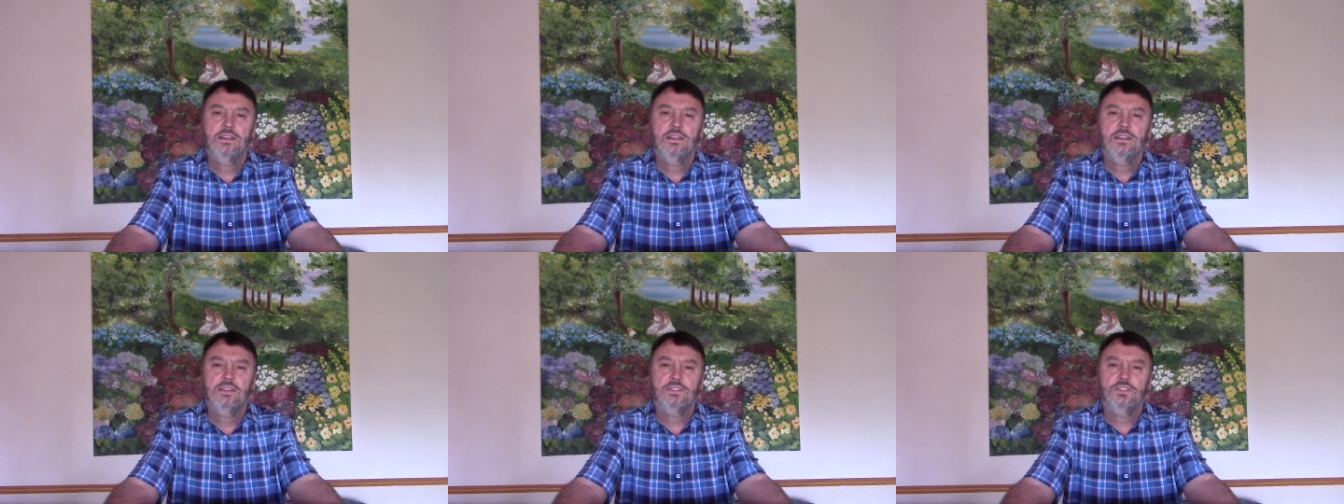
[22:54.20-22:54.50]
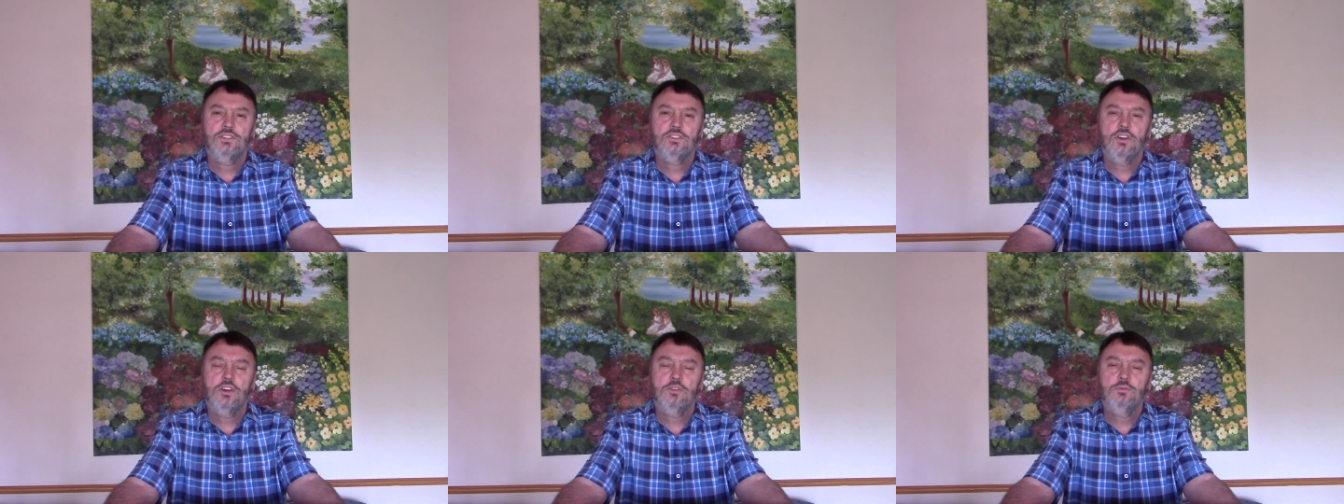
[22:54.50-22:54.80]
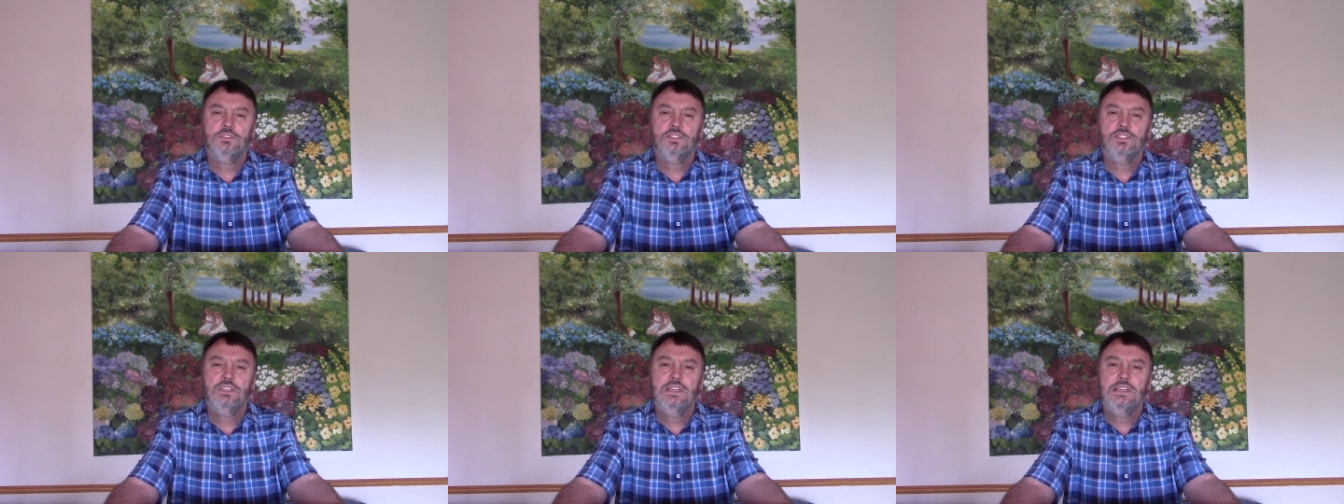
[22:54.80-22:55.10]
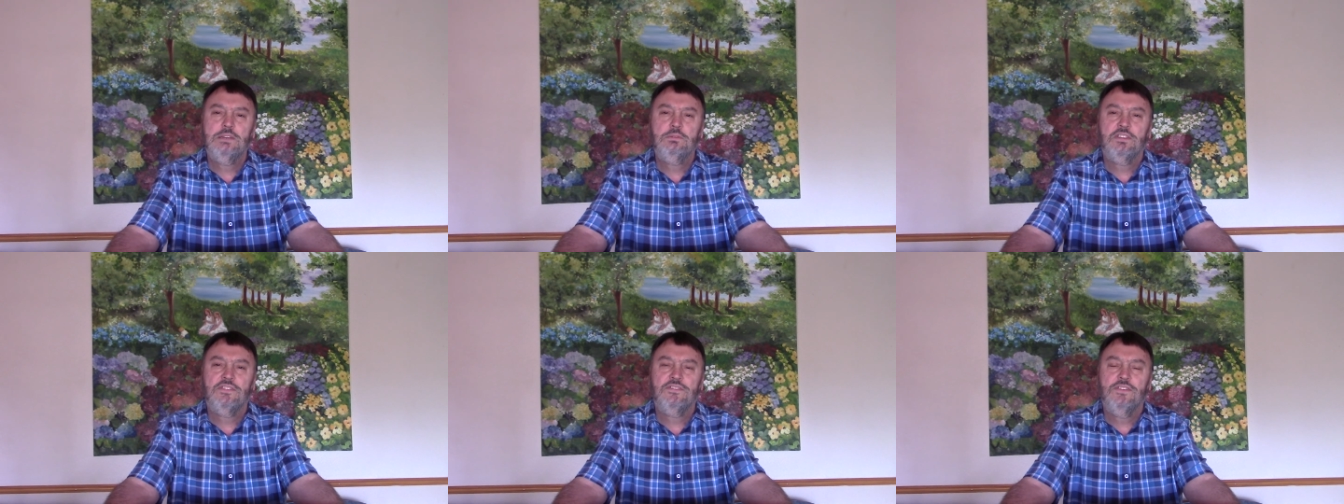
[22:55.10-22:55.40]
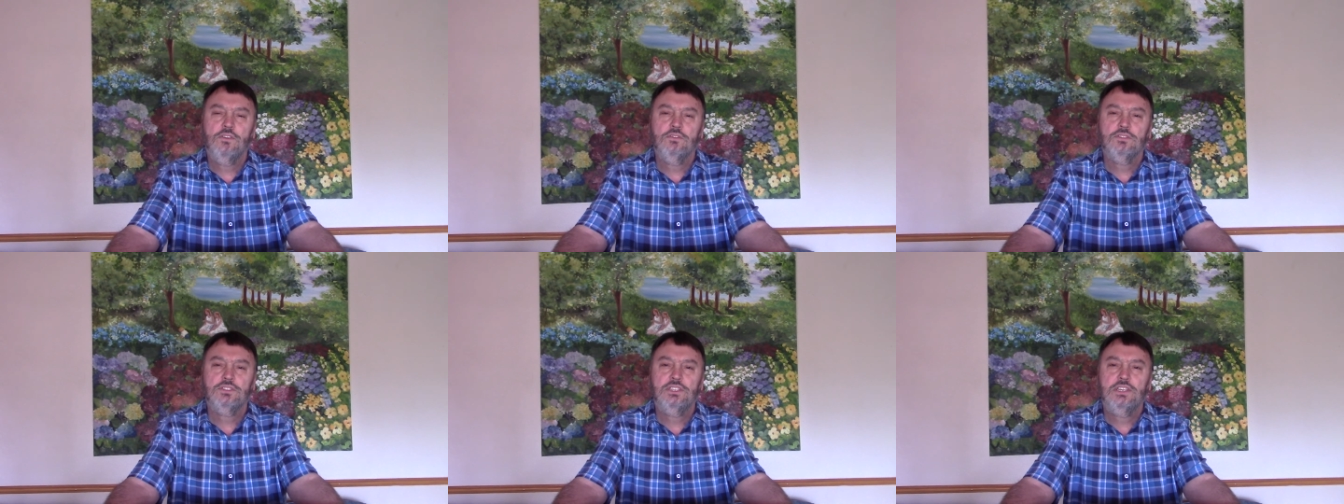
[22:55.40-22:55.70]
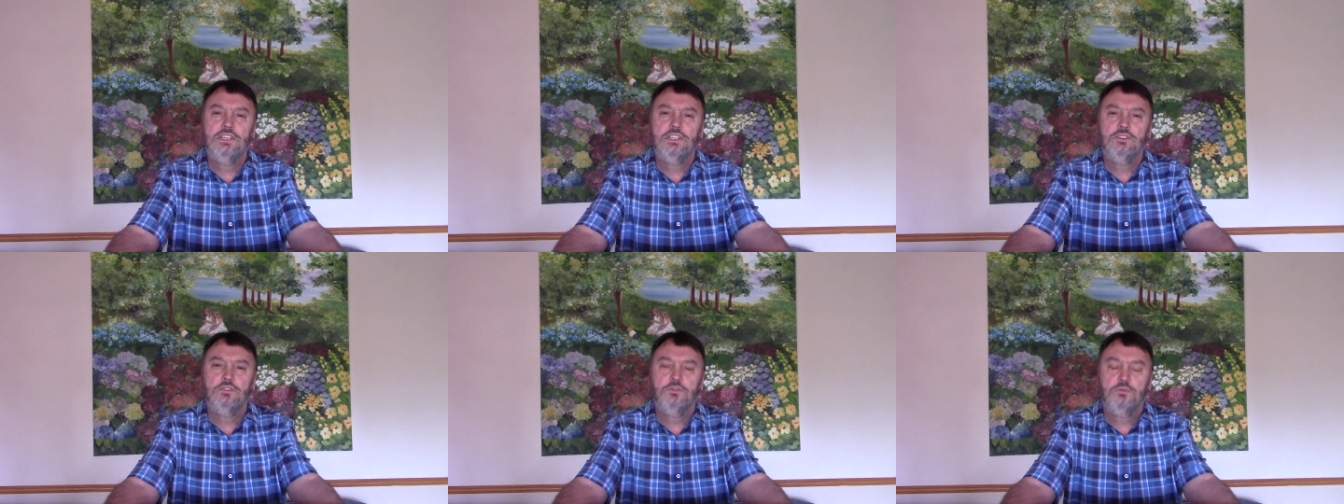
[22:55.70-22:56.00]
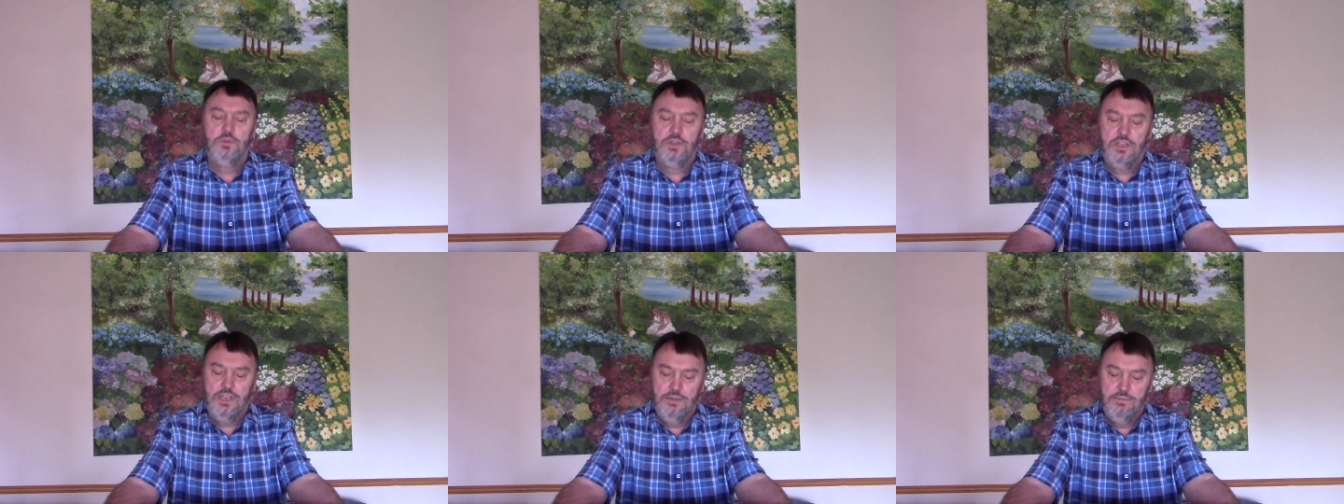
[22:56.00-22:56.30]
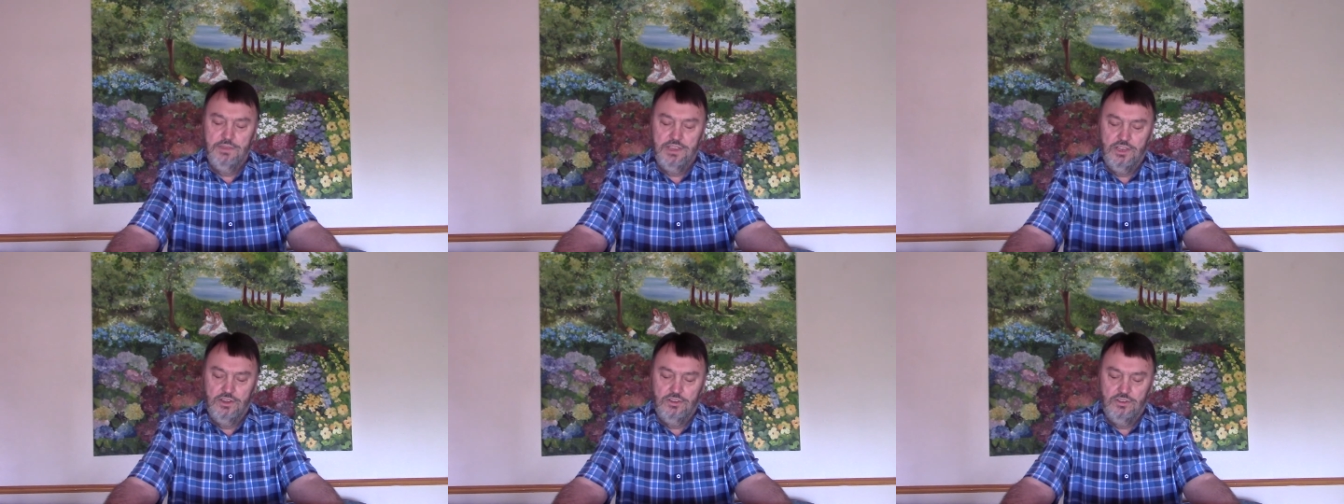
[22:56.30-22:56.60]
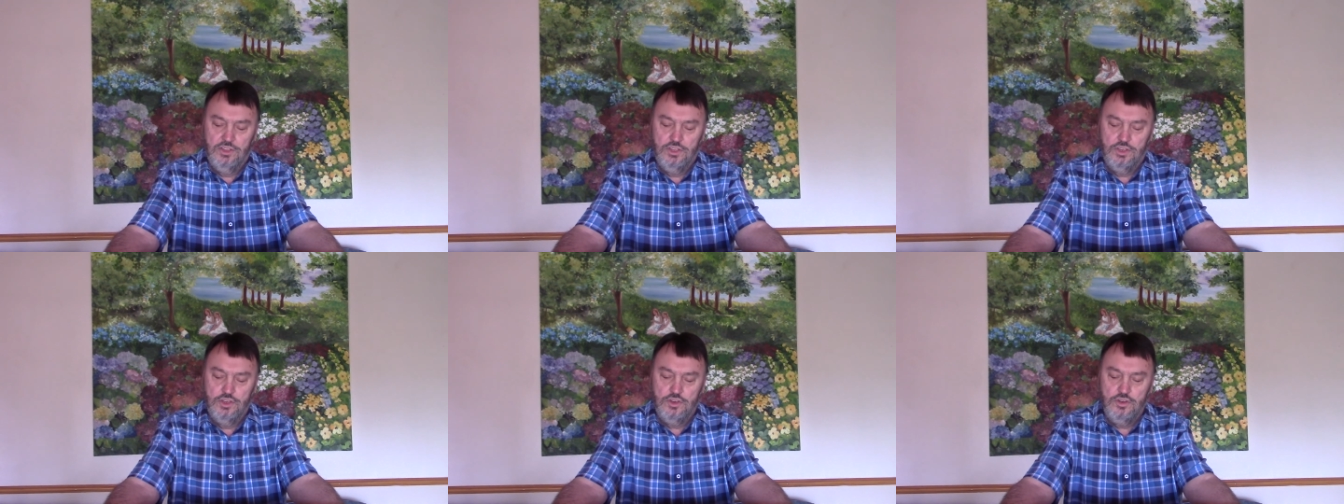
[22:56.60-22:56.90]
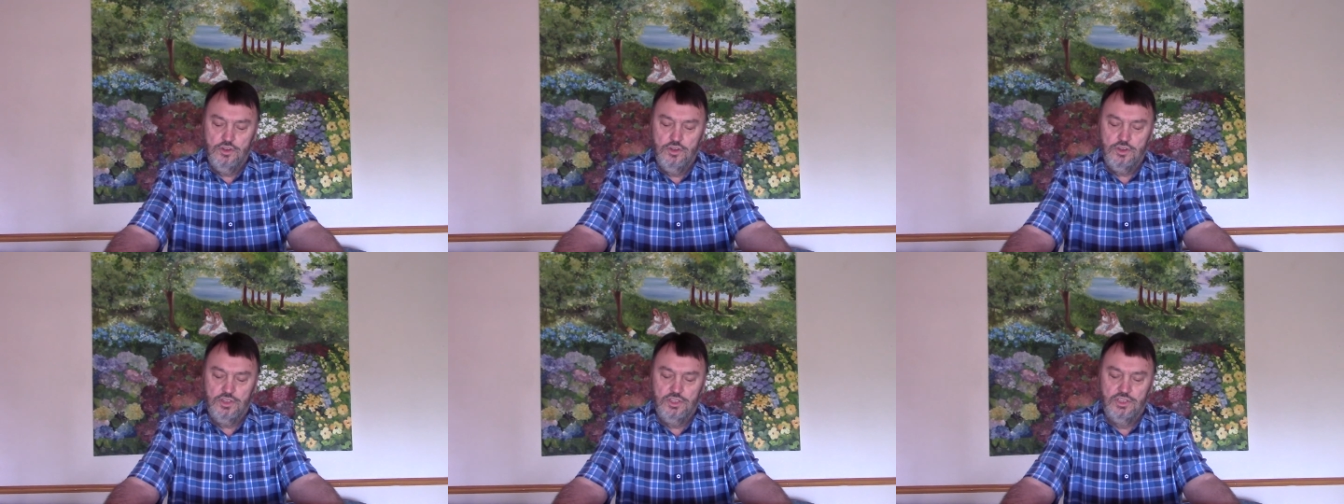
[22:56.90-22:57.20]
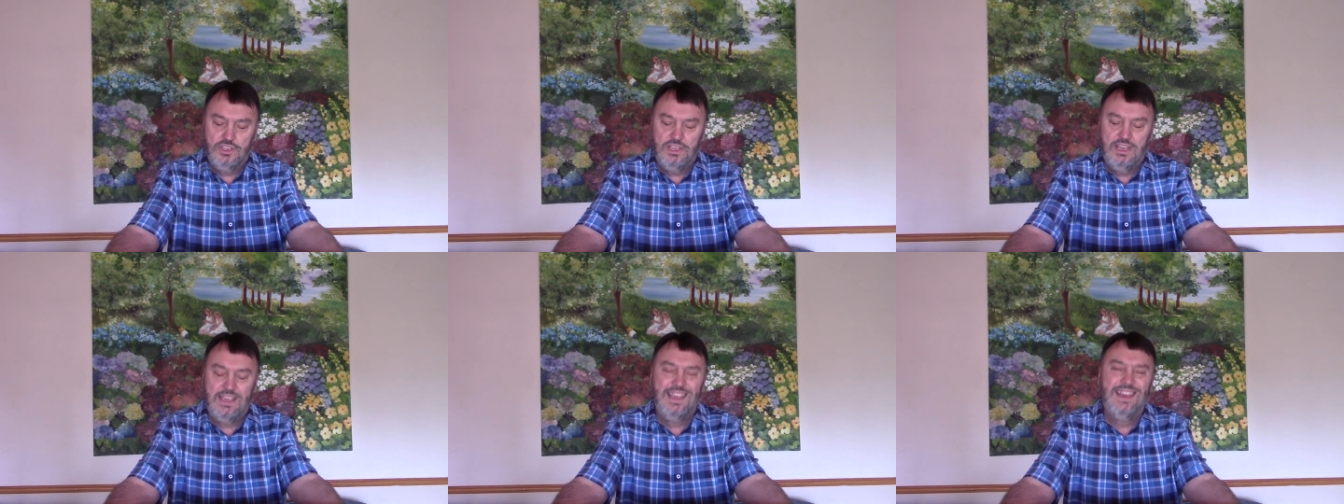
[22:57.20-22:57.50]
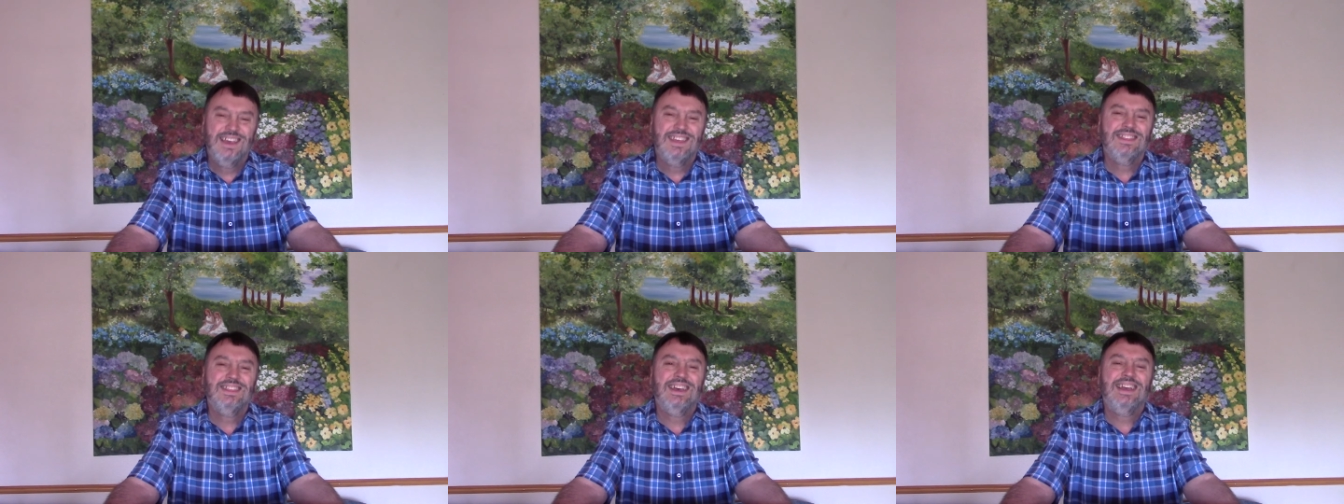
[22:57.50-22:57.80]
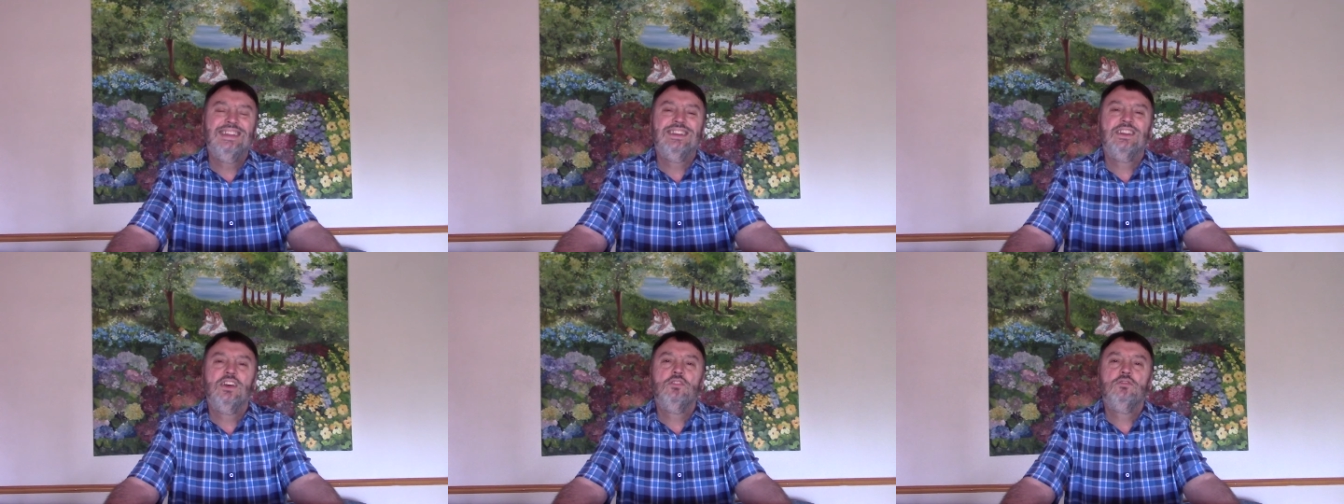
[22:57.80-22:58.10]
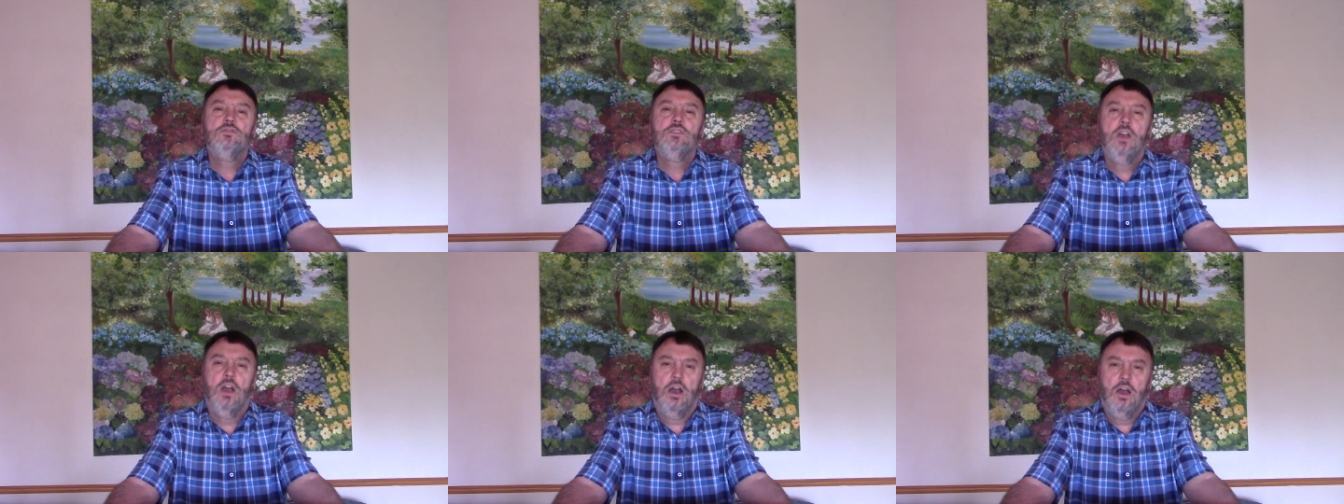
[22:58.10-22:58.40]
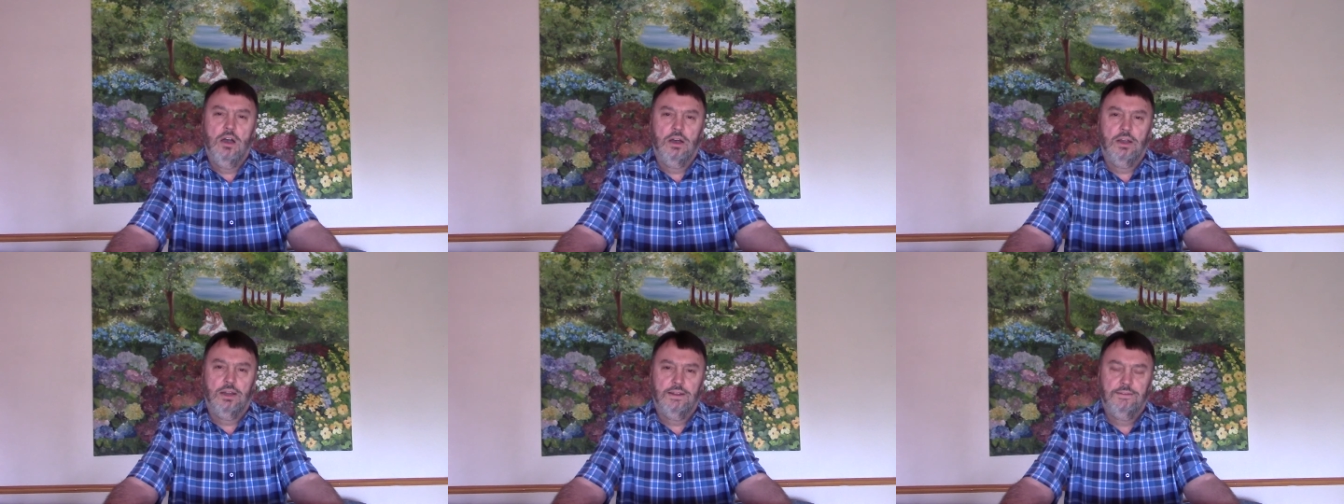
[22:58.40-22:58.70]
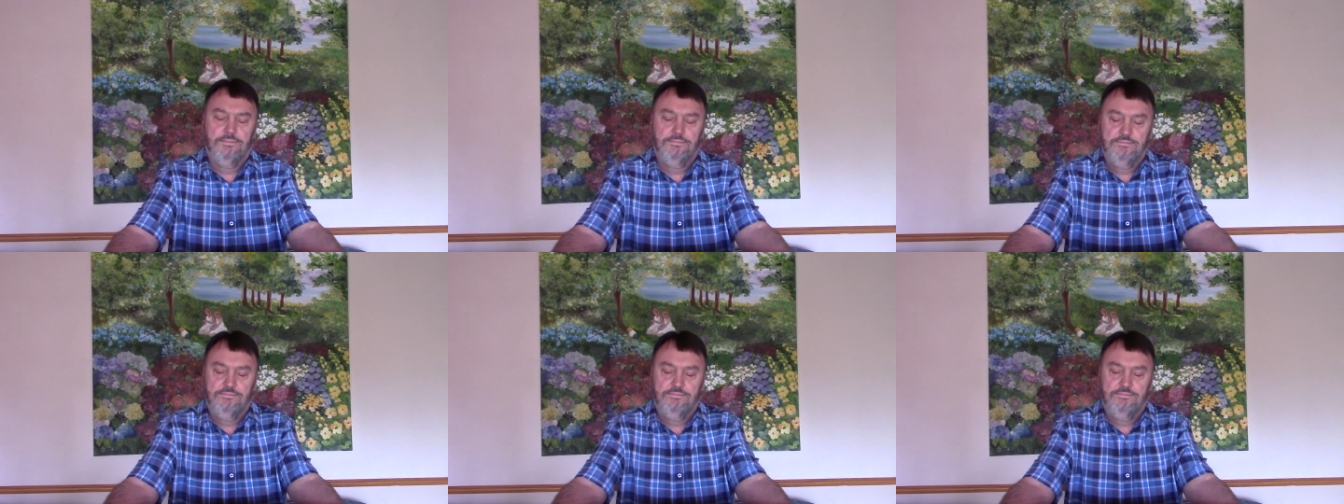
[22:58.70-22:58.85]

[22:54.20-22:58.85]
See, John was dealing with false teachers who were coming into the church and saying, they know God.